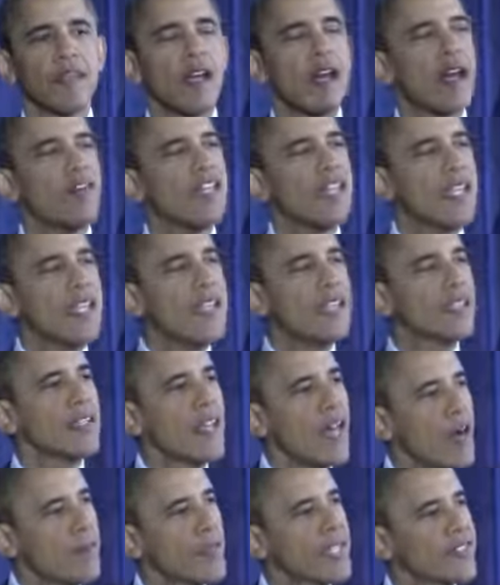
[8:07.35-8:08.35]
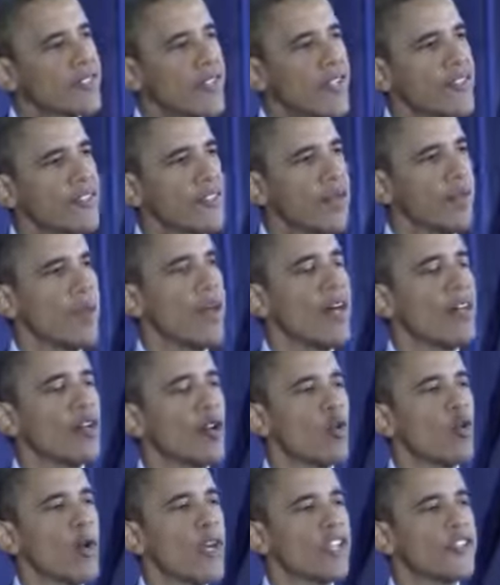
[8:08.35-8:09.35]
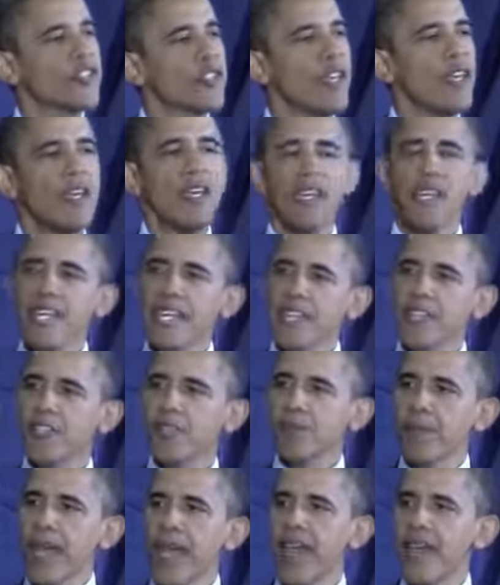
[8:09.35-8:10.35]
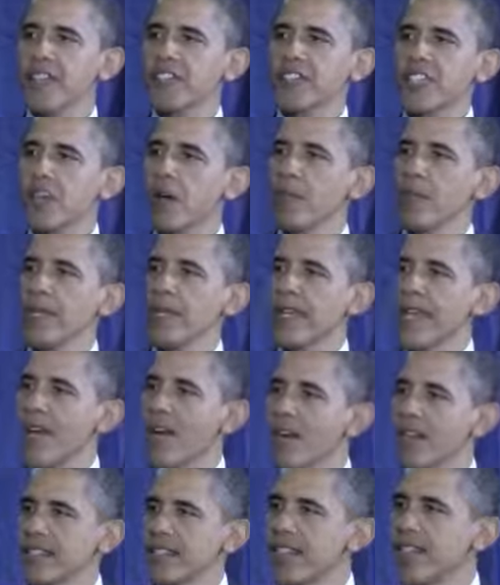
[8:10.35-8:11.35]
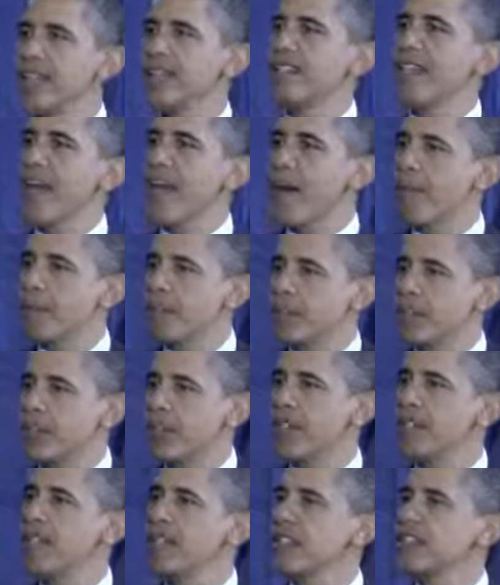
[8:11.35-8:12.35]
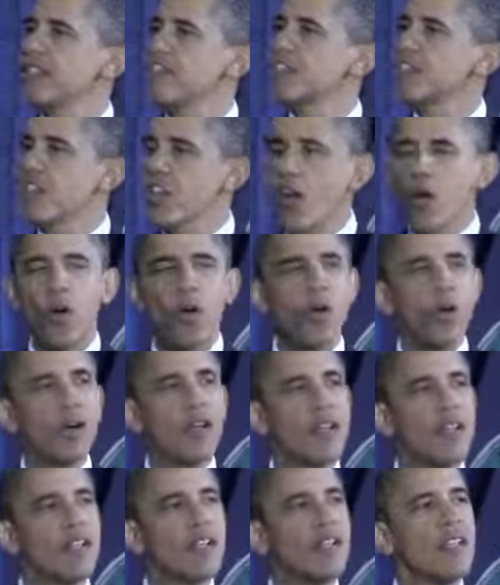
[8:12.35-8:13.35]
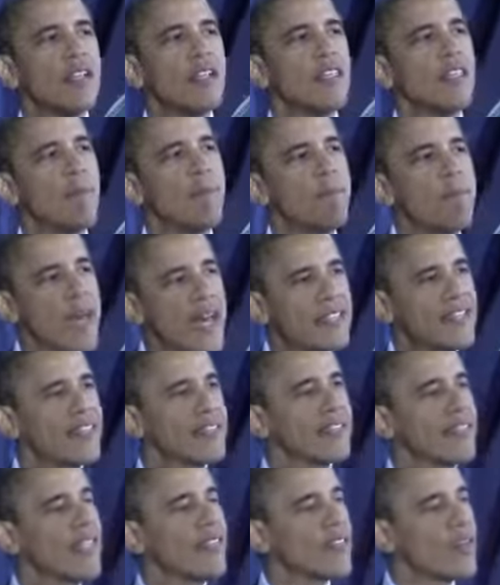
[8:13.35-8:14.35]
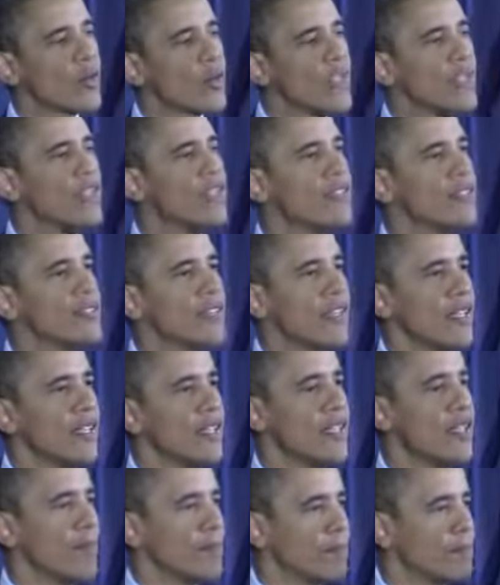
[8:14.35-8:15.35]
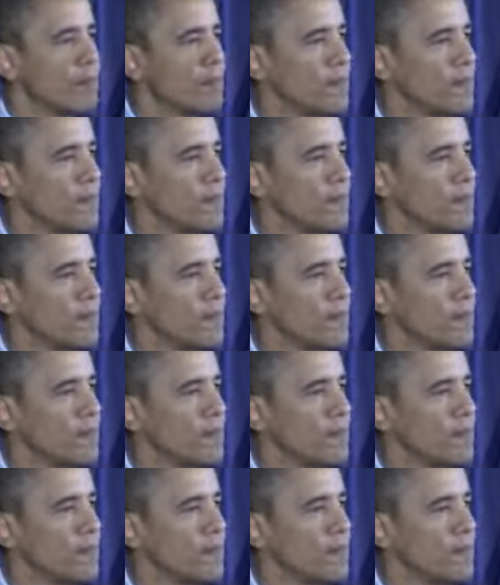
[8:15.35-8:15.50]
of an economic system under which each man shall be guaranteed the opportunity to show the best that there is in him.